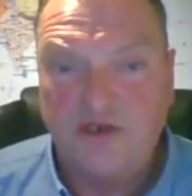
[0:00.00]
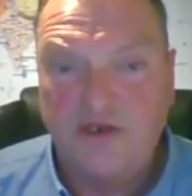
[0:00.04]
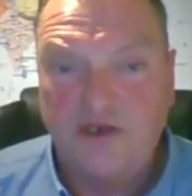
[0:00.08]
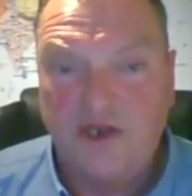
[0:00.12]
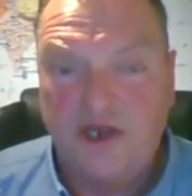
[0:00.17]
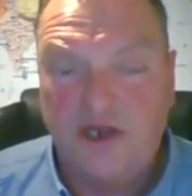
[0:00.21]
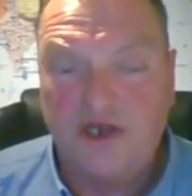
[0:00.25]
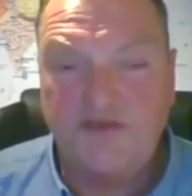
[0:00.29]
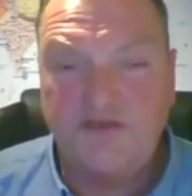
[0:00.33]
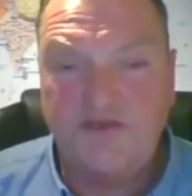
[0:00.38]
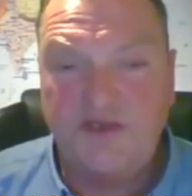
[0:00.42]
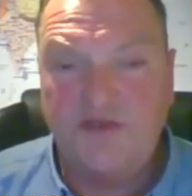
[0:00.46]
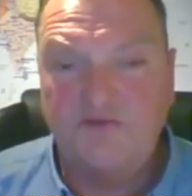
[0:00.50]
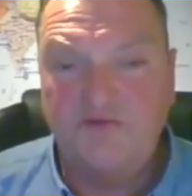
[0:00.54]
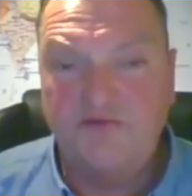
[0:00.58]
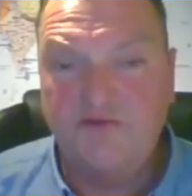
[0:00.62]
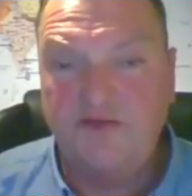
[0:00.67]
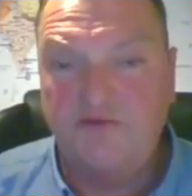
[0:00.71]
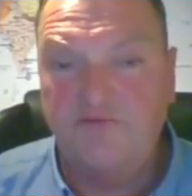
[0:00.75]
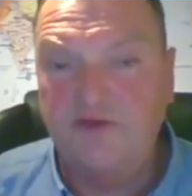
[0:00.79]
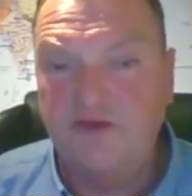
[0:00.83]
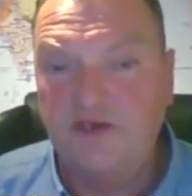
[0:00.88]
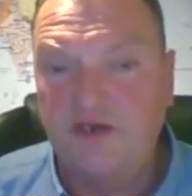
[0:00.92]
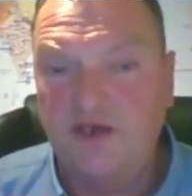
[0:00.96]
I save
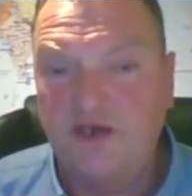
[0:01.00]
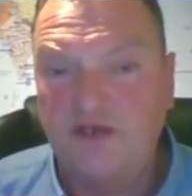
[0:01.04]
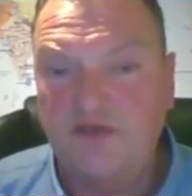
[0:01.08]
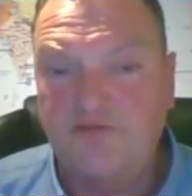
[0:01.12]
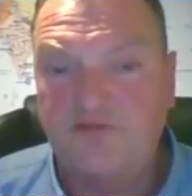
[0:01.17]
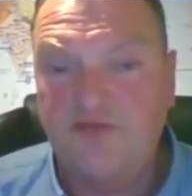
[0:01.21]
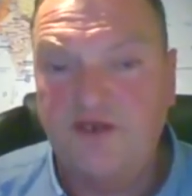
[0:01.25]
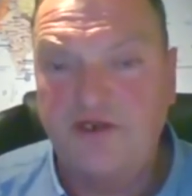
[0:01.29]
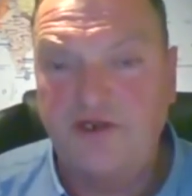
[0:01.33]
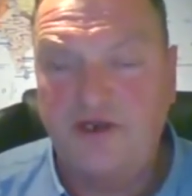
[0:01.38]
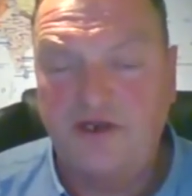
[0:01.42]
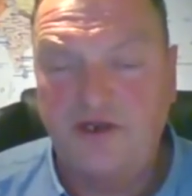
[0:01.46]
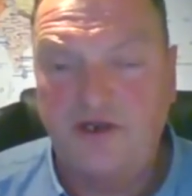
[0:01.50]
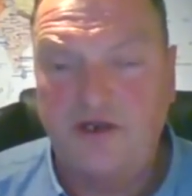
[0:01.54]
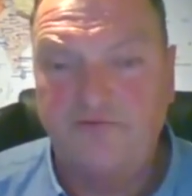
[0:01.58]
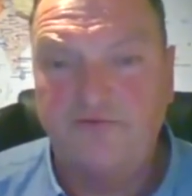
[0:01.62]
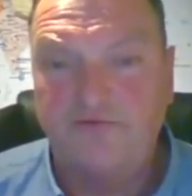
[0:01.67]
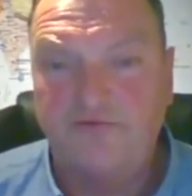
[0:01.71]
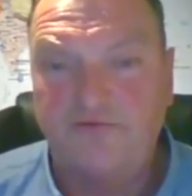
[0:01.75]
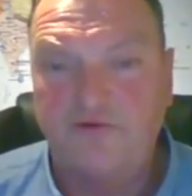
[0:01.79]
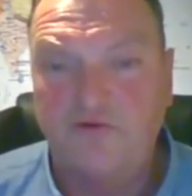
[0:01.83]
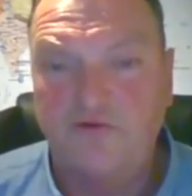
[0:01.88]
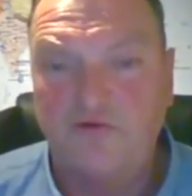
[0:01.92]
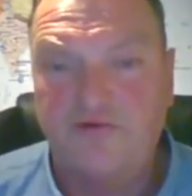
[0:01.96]
something like £3,500 to
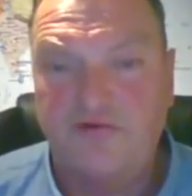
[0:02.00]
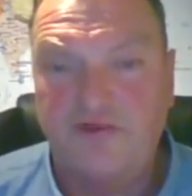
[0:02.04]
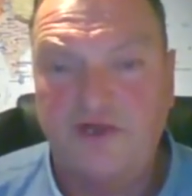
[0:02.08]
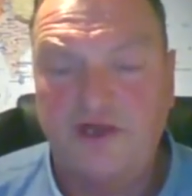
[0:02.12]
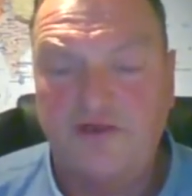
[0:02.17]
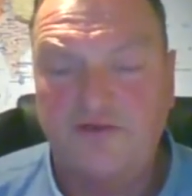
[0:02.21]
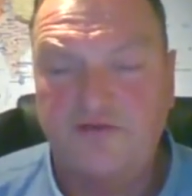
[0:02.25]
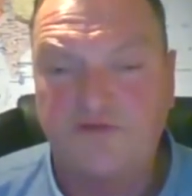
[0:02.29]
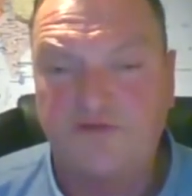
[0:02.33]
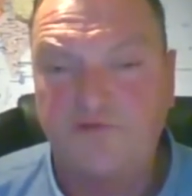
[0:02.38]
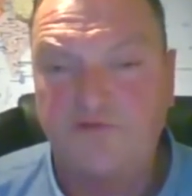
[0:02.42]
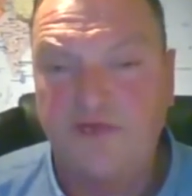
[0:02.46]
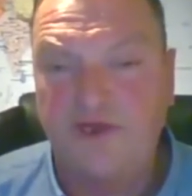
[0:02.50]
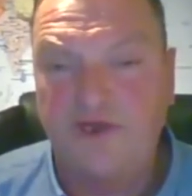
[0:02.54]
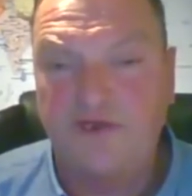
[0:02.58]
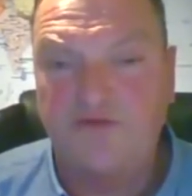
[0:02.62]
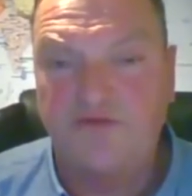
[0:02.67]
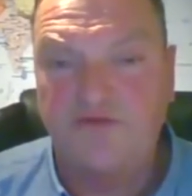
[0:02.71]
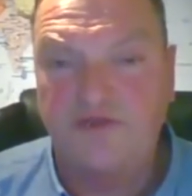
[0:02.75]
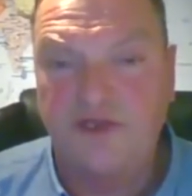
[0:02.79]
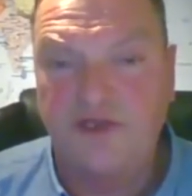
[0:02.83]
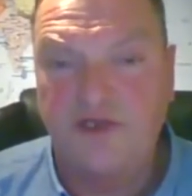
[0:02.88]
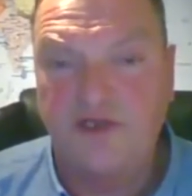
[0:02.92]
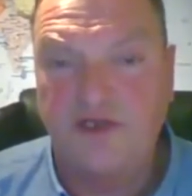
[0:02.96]
£4,000
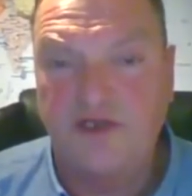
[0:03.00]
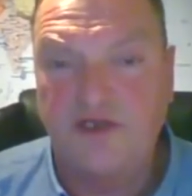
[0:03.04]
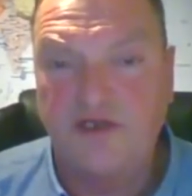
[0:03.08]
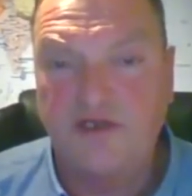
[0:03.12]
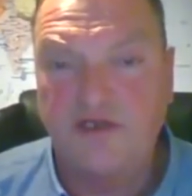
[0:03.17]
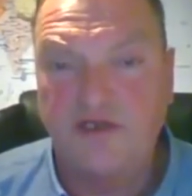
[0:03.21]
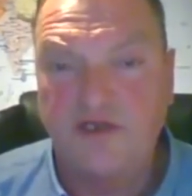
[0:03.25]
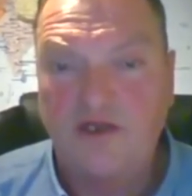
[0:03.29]
a year